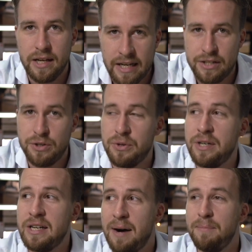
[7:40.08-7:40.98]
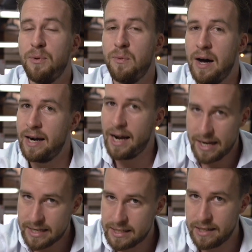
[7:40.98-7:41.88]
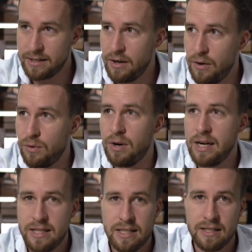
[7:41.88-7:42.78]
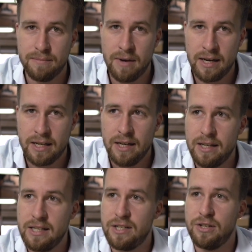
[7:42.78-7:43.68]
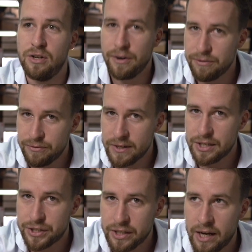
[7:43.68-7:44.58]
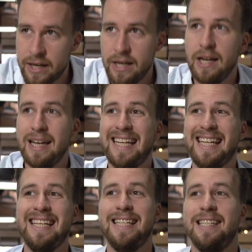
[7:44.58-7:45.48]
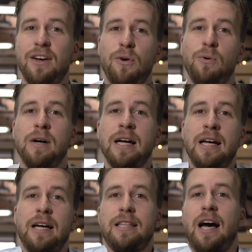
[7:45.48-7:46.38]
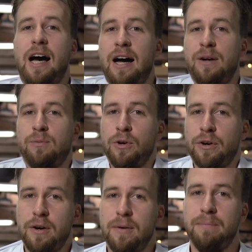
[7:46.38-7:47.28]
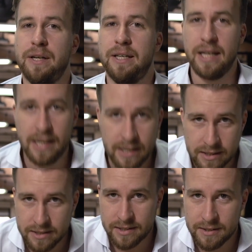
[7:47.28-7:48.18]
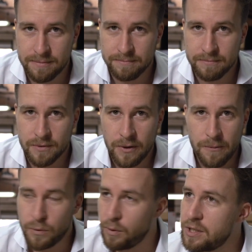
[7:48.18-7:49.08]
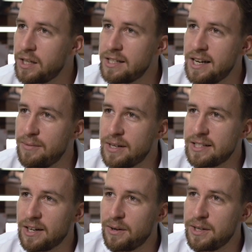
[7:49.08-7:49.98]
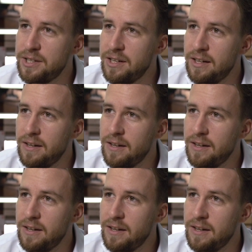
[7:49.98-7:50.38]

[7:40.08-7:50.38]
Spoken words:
is your number one asset. Raising the money is not a finish line. It is where the hard work begins. What was the guy's name who asked that question?